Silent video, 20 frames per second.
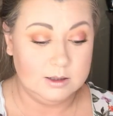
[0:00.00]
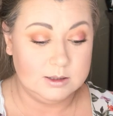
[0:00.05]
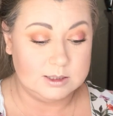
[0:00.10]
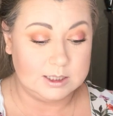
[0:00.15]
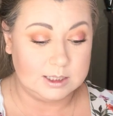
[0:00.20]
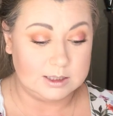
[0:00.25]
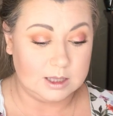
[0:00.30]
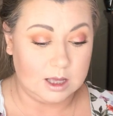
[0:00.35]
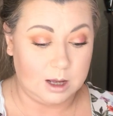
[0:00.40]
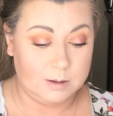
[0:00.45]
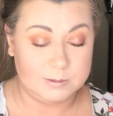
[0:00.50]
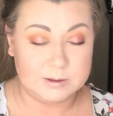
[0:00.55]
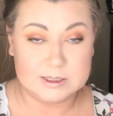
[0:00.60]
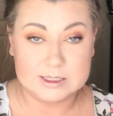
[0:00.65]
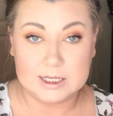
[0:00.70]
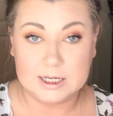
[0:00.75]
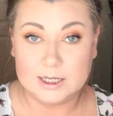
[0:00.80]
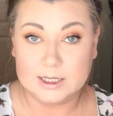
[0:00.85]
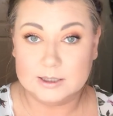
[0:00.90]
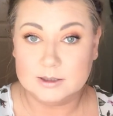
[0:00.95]
Take the
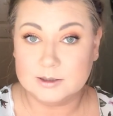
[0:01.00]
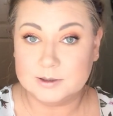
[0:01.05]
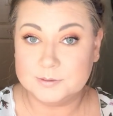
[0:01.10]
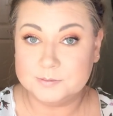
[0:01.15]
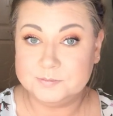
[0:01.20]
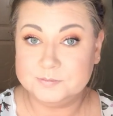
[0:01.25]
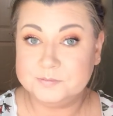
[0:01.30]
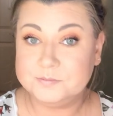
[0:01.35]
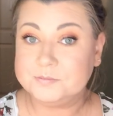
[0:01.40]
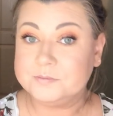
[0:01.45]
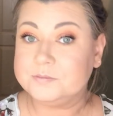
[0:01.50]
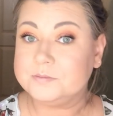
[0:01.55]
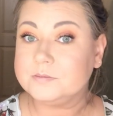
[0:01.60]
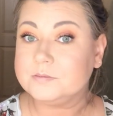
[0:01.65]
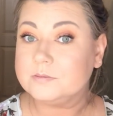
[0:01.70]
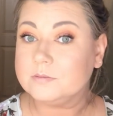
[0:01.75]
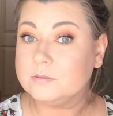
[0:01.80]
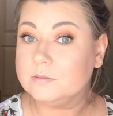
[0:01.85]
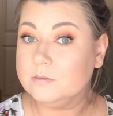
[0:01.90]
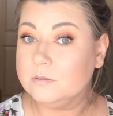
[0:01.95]
opposite end
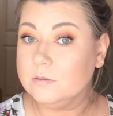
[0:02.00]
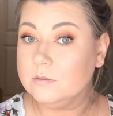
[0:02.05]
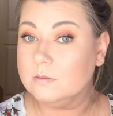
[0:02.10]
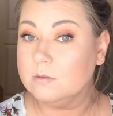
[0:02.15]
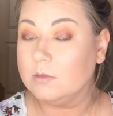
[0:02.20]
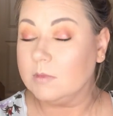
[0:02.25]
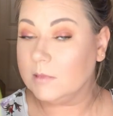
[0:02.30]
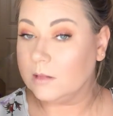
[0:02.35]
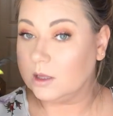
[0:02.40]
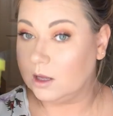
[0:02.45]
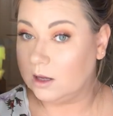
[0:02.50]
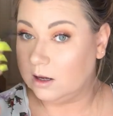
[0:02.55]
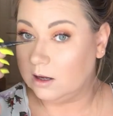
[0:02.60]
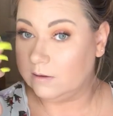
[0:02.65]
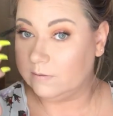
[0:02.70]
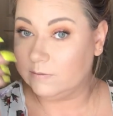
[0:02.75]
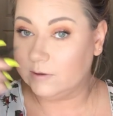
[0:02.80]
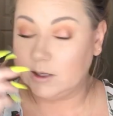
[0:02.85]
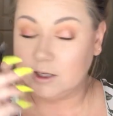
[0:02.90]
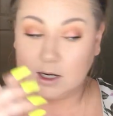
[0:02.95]

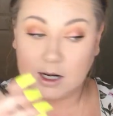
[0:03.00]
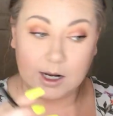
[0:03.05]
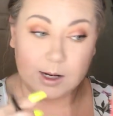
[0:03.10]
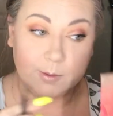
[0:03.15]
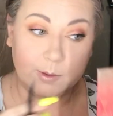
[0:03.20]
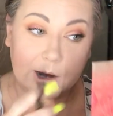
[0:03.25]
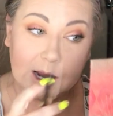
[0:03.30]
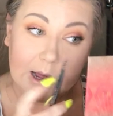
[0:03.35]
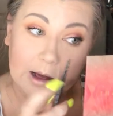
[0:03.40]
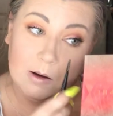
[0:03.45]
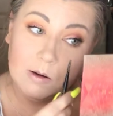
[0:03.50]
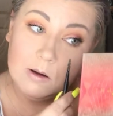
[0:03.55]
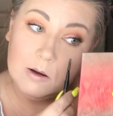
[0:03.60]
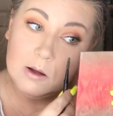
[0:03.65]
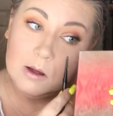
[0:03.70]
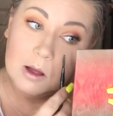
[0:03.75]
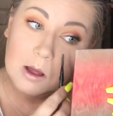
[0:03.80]
of an eyebrow